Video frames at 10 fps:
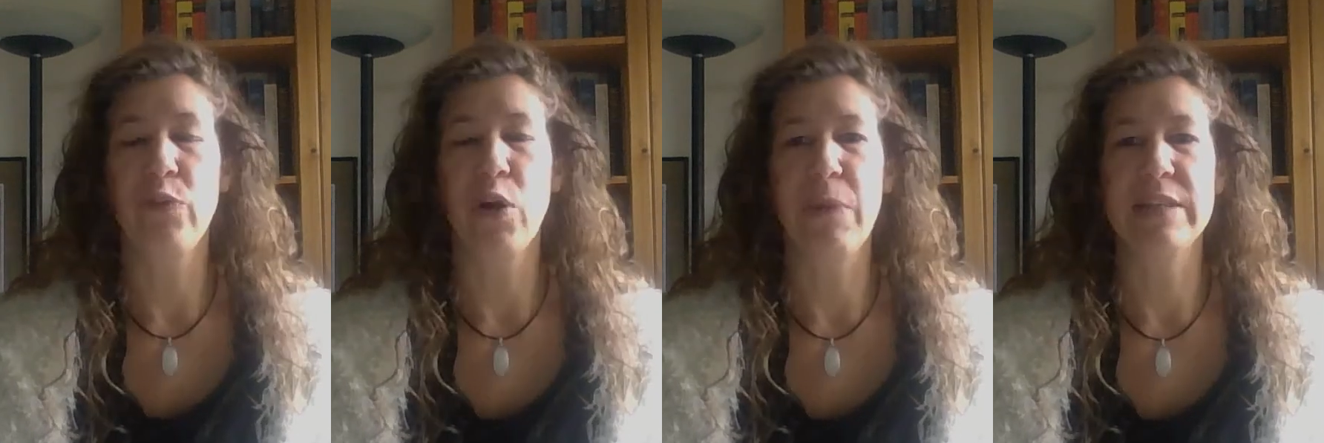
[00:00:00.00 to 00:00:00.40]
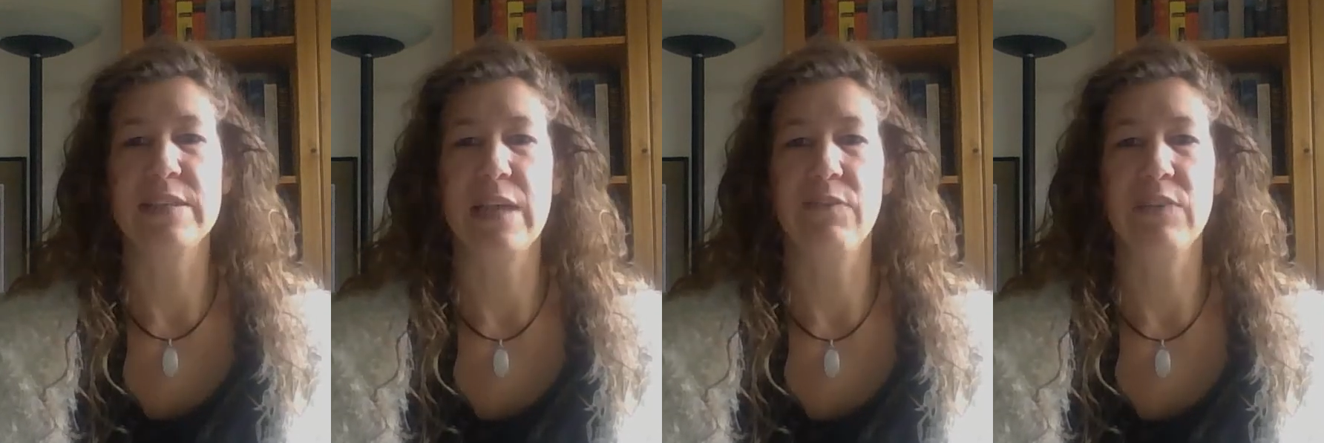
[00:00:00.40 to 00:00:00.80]
for
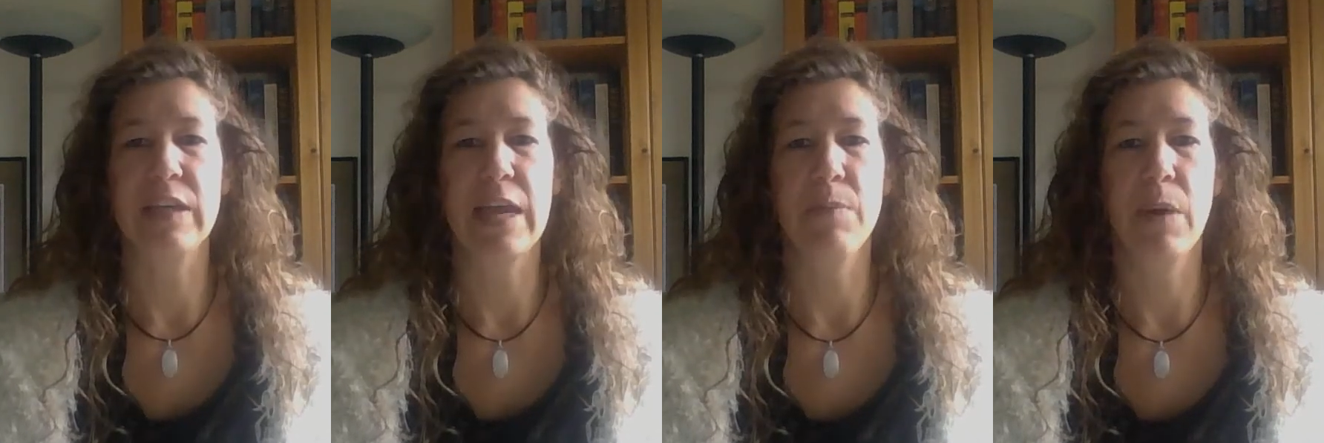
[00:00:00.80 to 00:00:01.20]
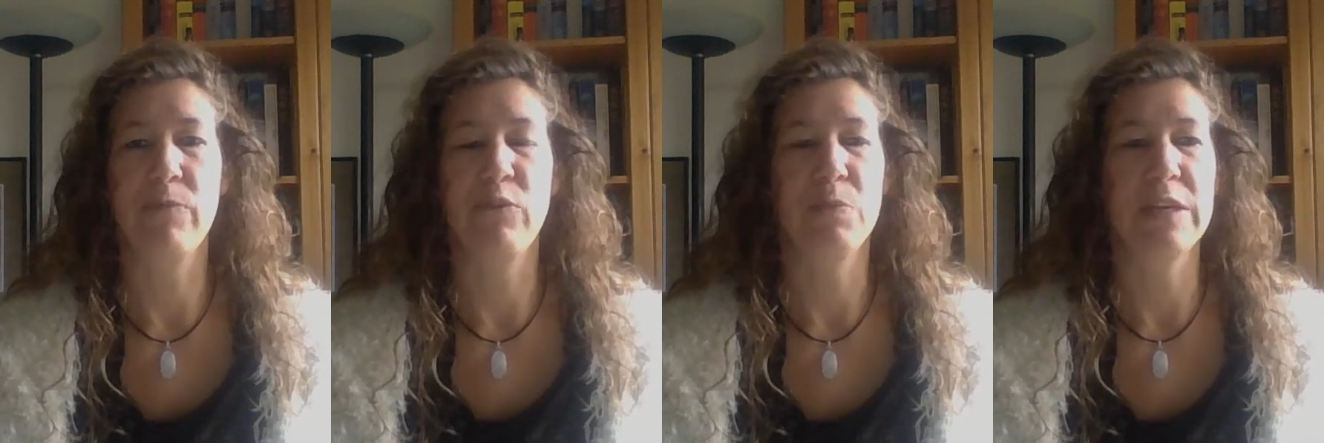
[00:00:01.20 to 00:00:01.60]
myself it came
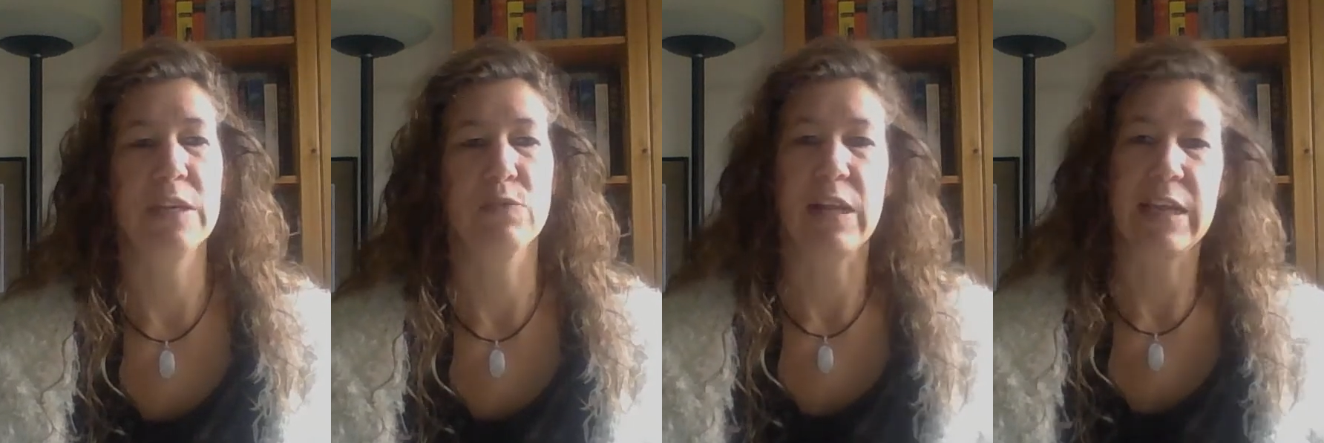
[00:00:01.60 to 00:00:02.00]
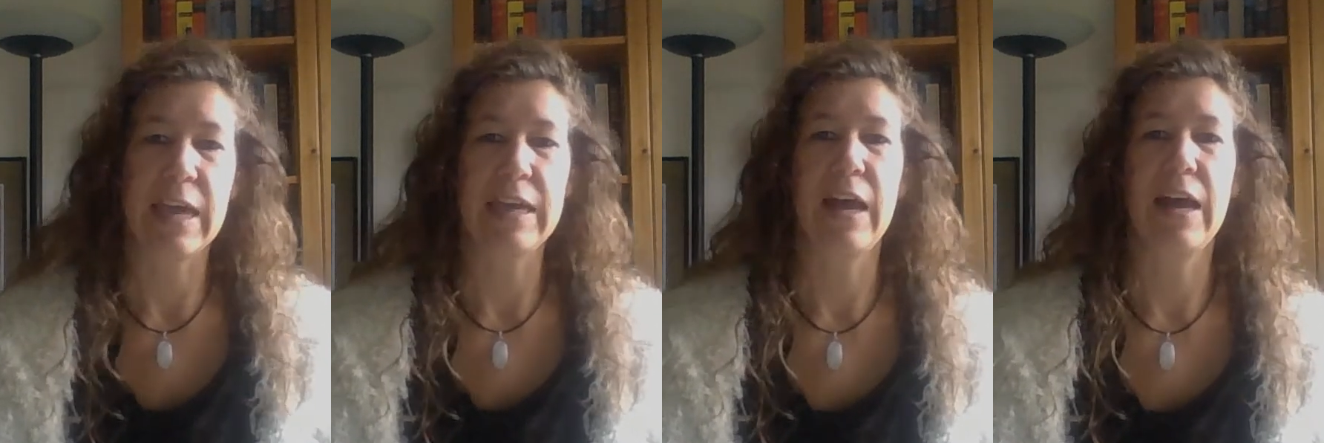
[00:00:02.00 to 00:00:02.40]
up for me as well
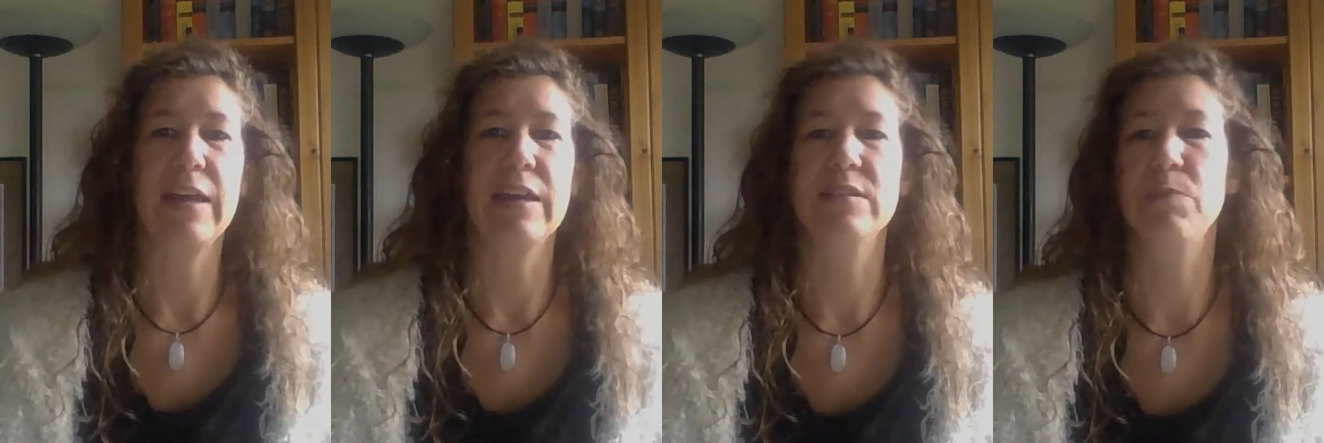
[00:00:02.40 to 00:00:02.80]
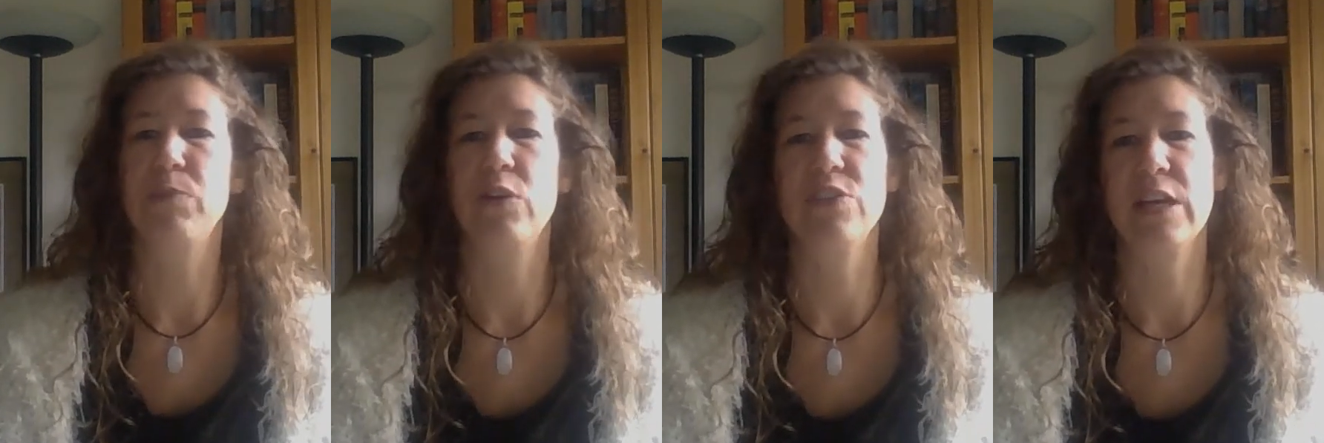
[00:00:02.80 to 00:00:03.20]
can I as a
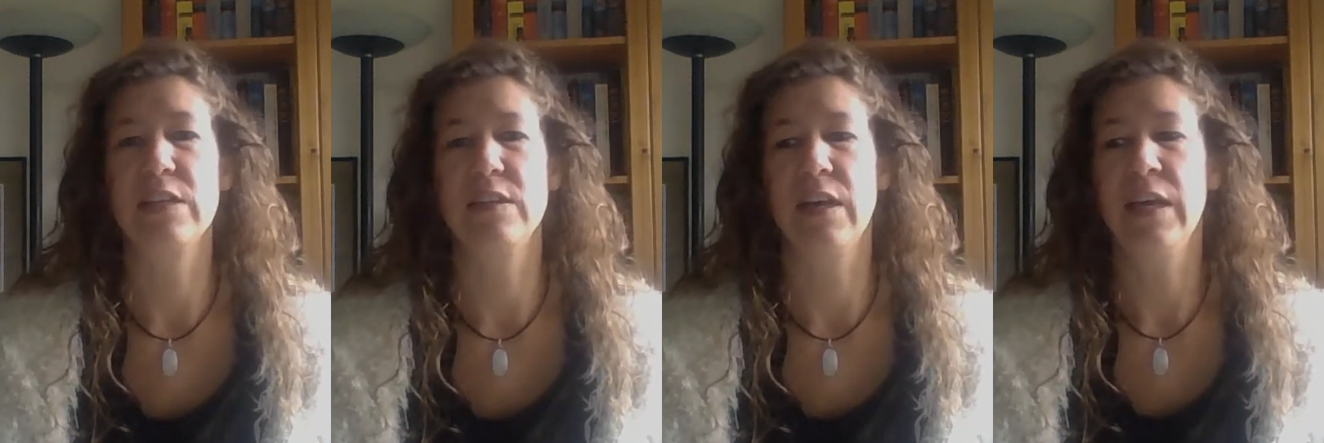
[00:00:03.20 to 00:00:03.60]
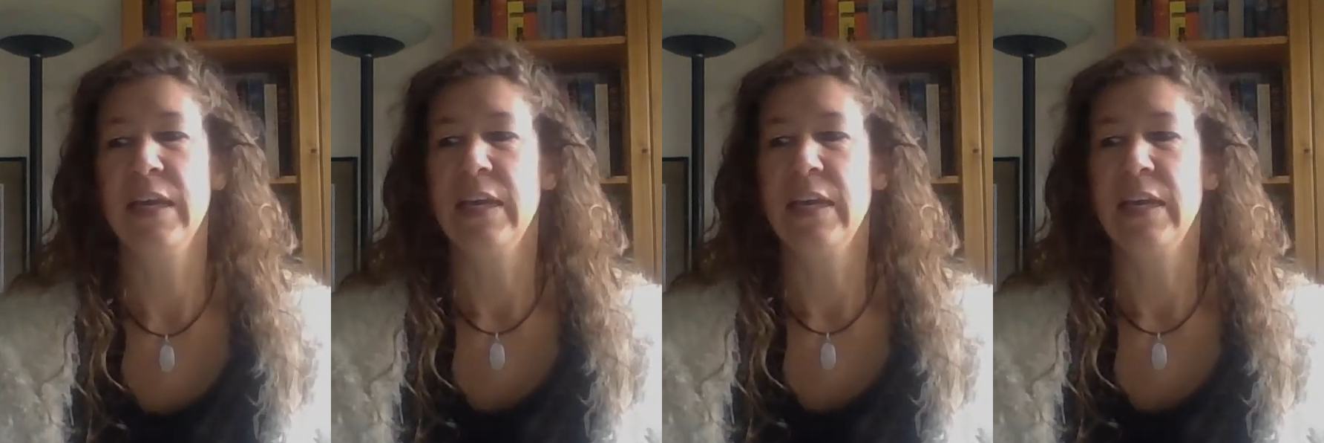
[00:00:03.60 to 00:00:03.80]
projector